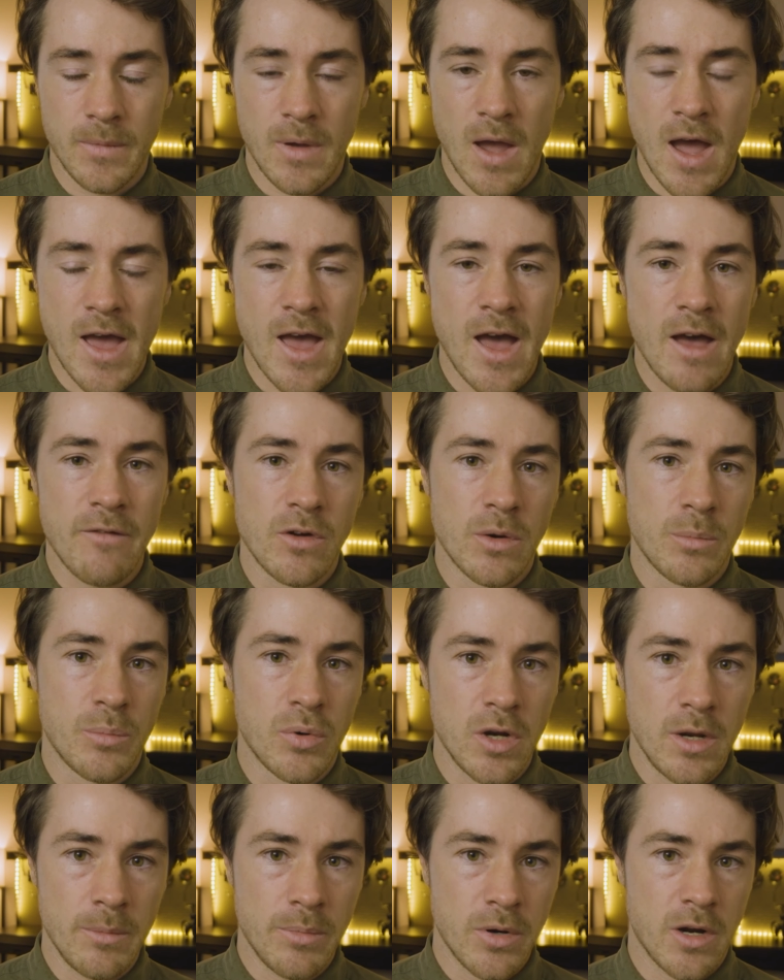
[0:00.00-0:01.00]
I have a
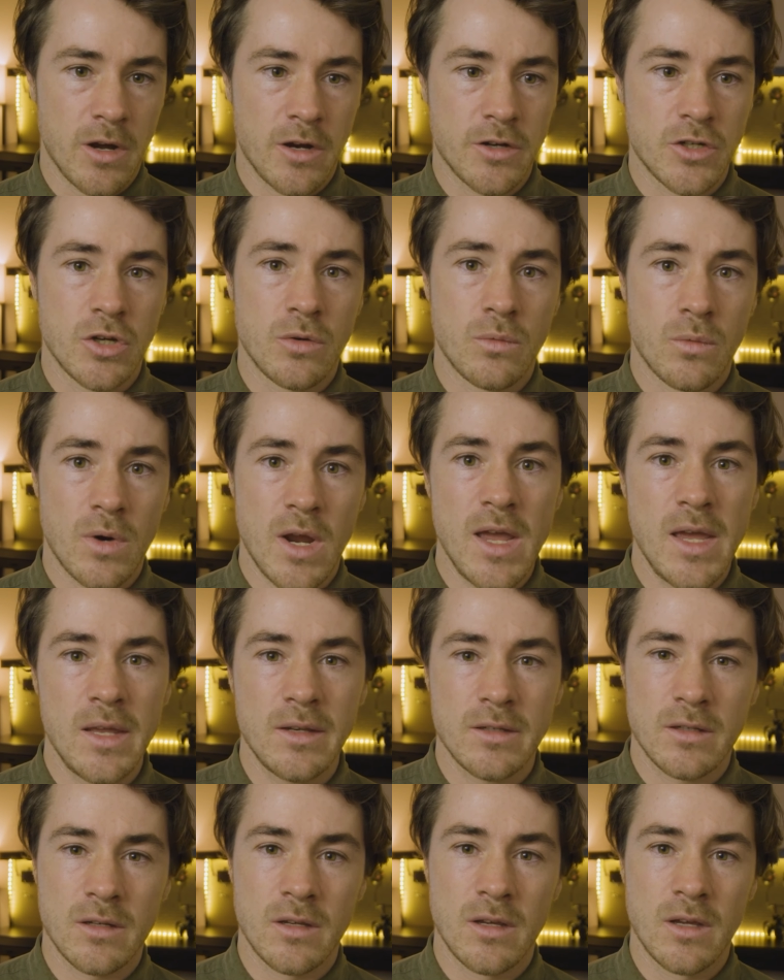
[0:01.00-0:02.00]
pre-production
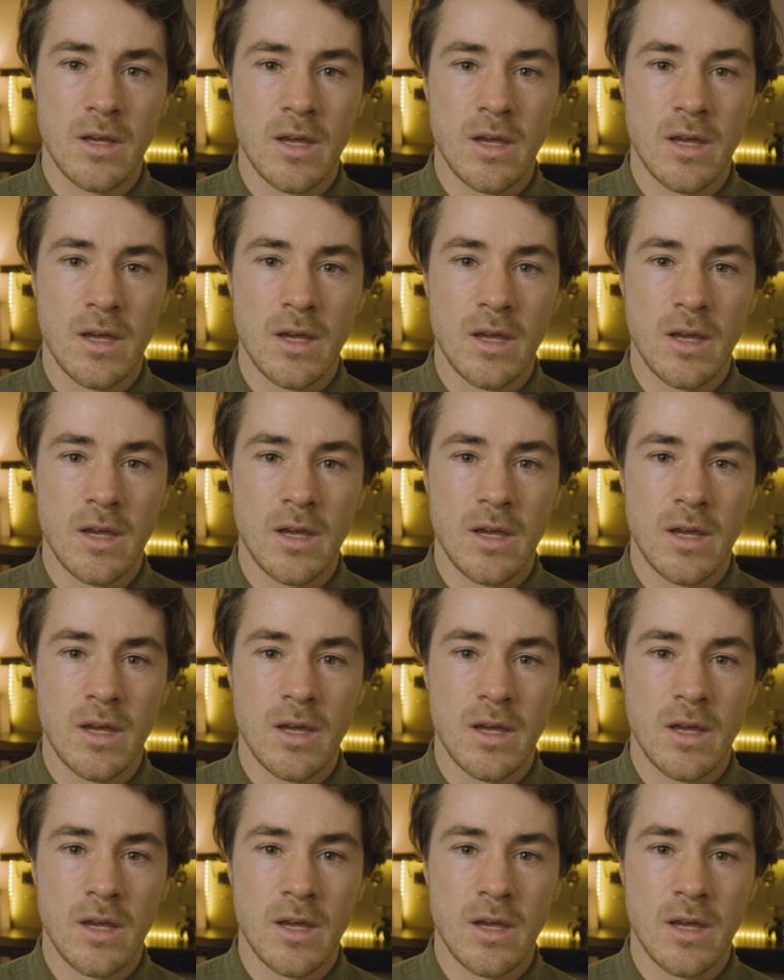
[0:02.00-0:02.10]
rate